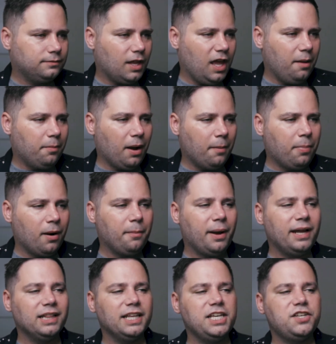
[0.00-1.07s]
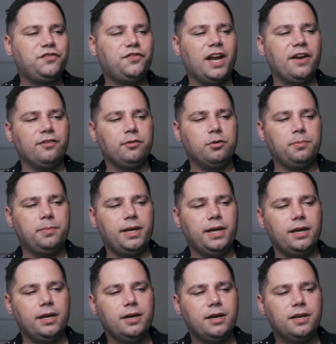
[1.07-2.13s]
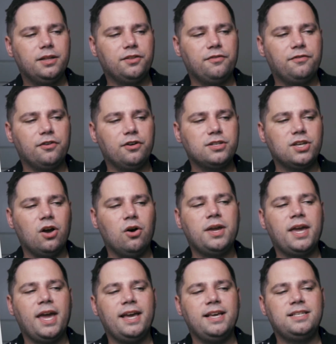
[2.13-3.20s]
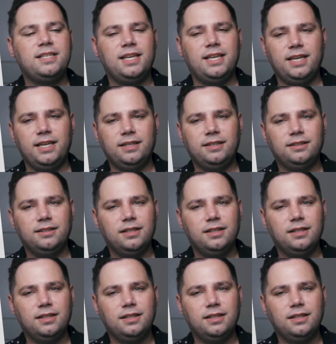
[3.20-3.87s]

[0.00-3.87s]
And probably my least favorite would be the first OKC